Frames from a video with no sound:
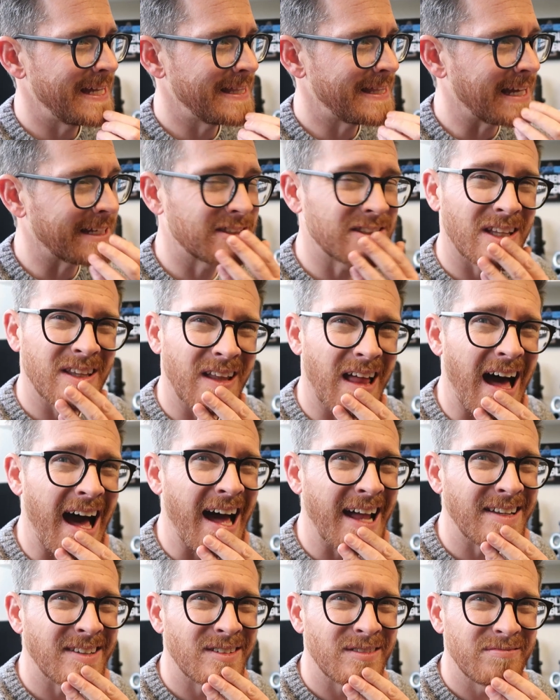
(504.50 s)
that's a
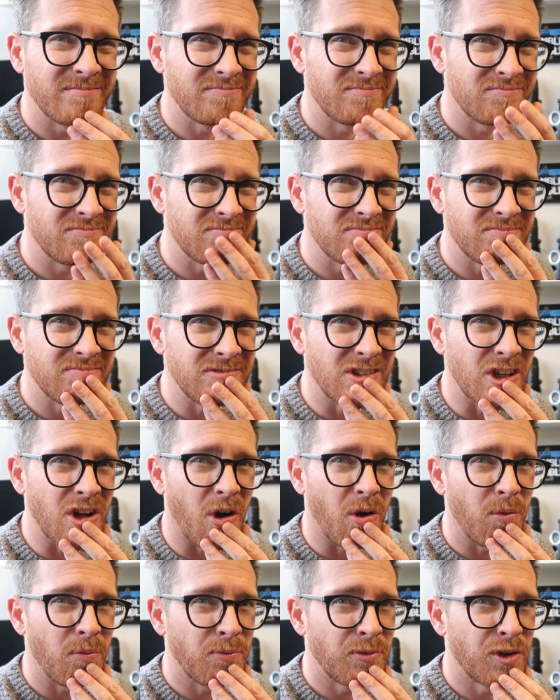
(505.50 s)
lot you
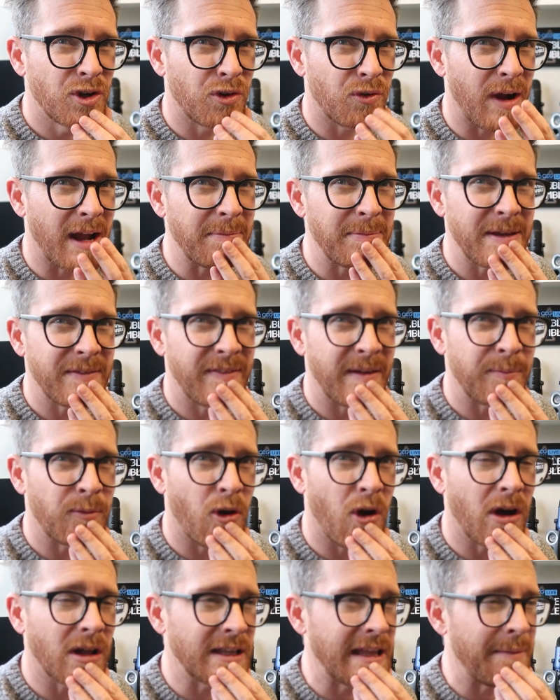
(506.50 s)
know, correct me if I'm
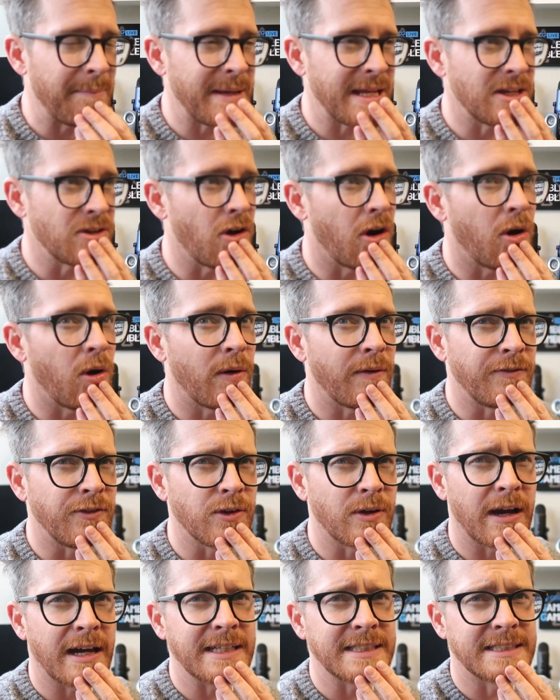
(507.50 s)
wrong. Let me know if
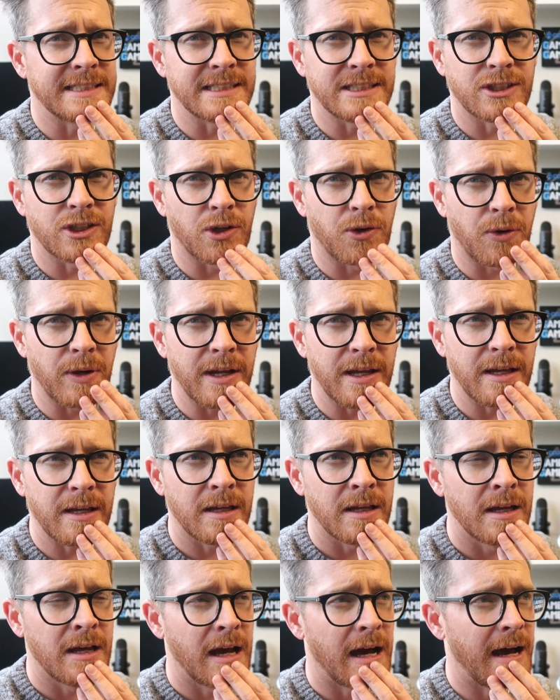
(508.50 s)
you guys
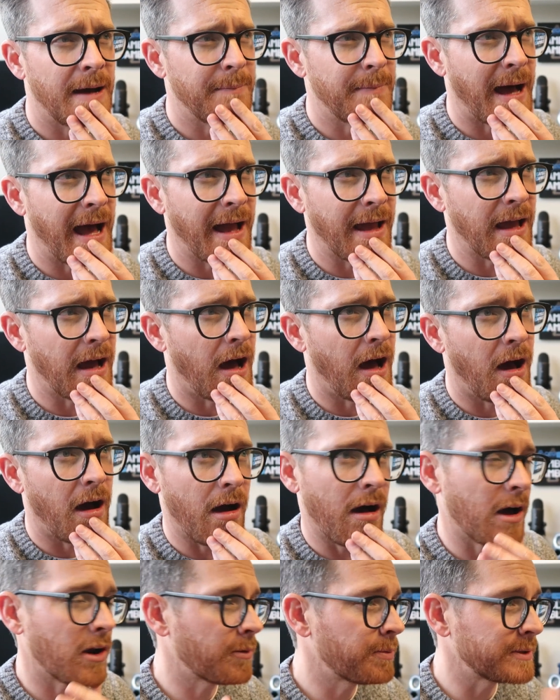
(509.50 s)
disagree. Um, I
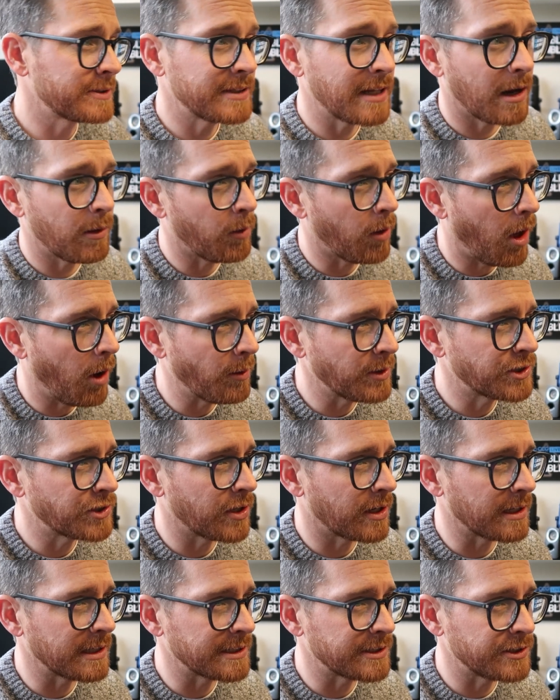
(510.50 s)
100% I will always
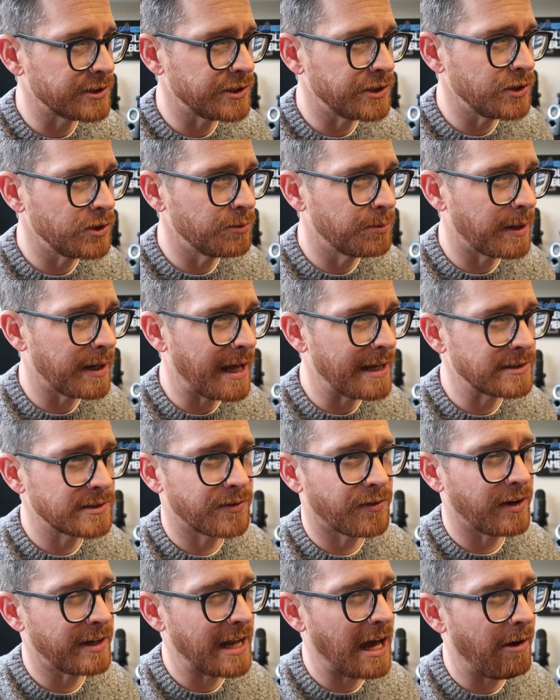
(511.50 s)
try to listen to you, but as
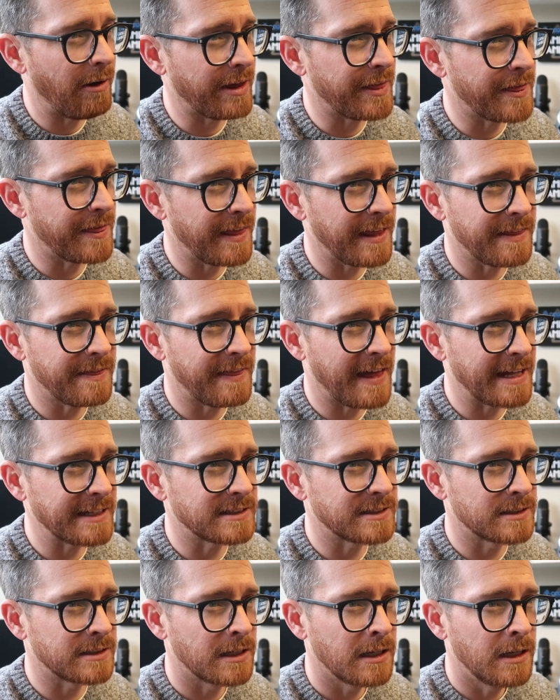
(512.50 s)
of right now, I think
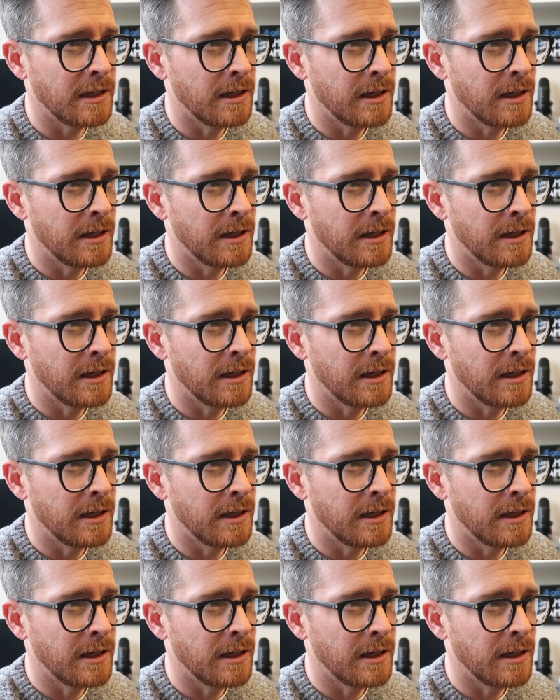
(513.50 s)
that's